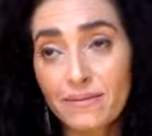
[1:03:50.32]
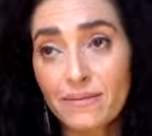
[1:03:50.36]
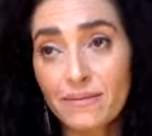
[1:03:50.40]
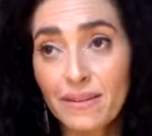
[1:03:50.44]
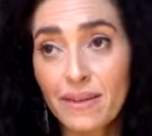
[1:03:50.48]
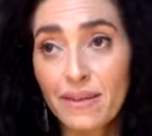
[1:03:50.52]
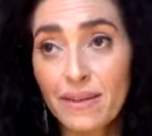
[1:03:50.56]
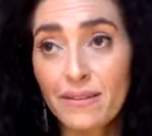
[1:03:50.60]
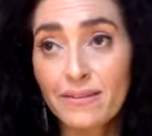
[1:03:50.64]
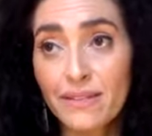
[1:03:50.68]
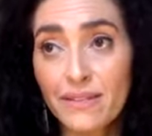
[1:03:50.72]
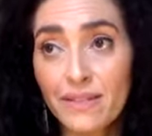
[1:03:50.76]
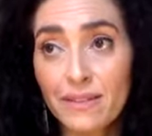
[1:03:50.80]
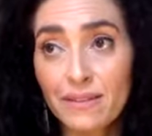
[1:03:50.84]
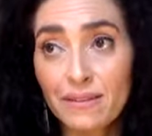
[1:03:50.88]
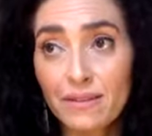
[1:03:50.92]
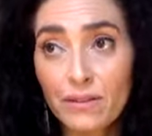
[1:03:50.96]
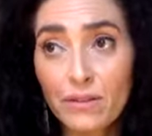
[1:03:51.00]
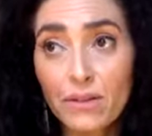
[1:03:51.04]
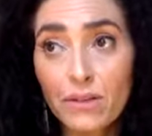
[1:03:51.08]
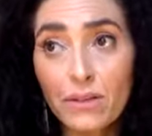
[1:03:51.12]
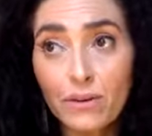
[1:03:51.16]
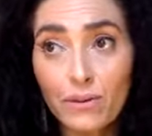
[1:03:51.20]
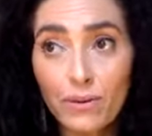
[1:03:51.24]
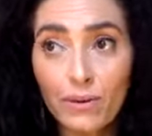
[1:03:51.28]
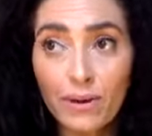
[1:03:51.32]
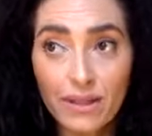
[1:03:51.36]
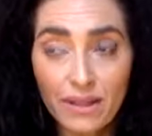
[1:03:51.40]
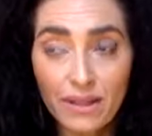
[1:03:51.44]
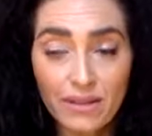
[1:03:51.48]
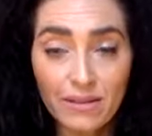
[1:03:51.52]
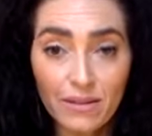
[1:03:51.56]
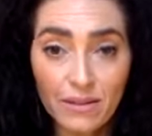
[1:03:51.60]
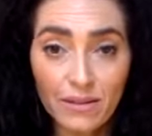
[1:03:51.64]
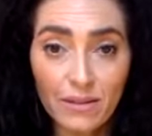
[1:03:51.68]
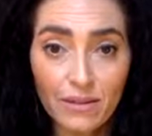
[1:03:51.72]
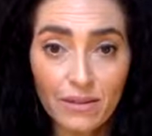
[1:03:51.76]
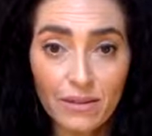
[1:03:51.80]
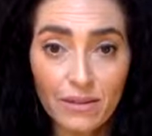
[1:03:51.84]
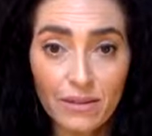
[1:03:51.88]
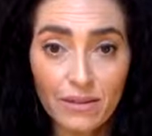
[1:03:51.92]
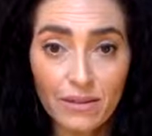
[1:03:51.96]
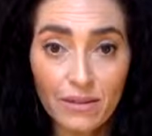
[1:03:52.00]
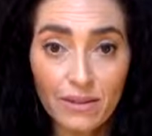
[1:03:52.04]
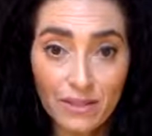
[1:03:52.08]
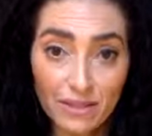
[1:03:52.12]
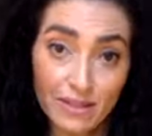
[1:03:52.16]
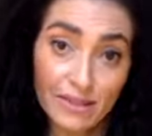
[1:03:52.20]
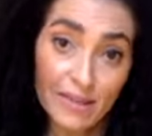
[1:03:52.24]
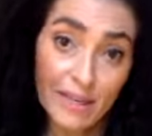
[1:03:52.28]
I was like, no, I,
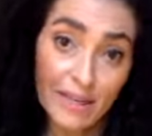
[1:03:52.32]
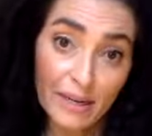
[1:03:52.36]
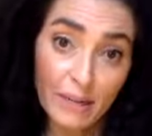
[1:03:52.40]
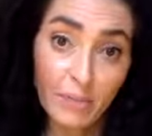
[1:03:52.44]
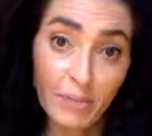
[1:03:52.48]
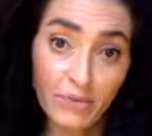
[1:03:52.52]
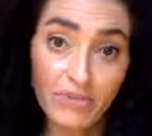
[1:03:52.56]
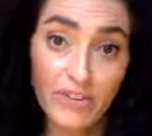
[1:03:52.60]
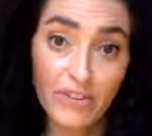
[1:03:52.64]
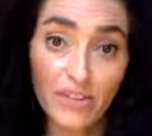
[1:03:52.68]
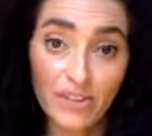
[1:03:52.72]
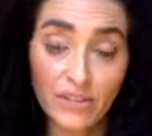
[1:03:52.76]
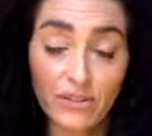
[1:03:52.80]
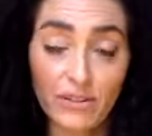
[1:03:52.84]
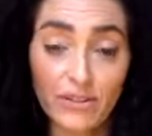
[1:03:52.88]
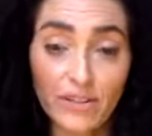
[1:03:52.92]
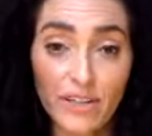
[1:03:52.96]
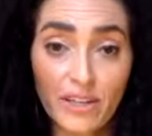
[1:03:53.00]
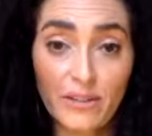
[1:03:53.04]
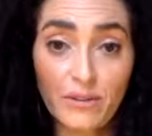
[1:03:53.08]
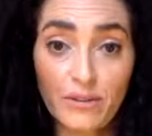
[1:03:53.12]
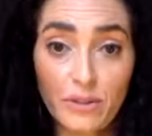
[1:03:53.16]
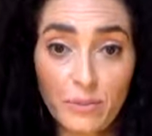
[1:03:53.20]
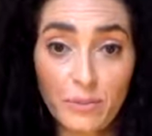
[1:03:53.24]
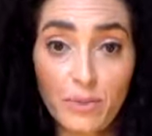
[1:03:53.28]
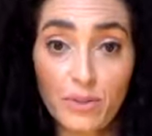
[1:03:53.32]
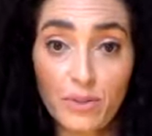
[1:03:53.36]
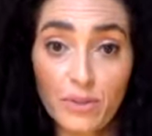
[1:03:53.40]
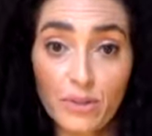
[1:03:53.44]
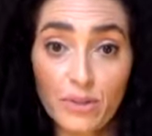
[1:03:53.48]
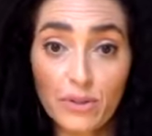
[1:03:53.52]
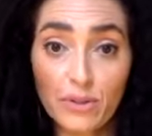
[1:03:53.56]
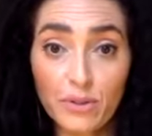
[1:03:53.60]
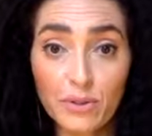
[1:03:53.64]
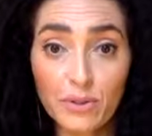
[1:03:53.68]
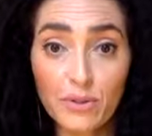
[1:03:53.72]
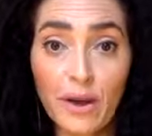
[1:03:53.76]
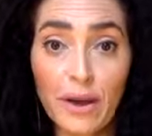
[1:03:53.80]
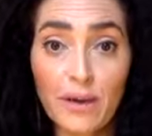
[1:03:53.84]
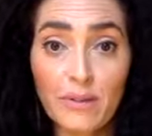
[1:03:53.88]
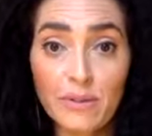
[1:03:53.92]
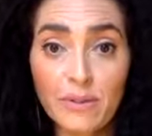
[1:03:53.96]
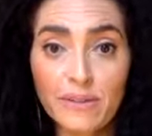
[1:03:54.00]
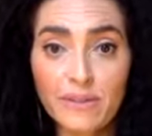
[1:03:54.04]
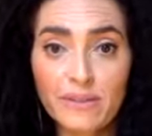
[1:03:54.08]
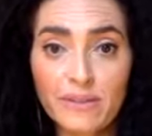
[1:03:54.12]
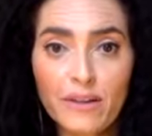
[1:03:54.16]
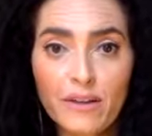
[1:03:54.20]
this is like a professional thing you're supposed to do. So I was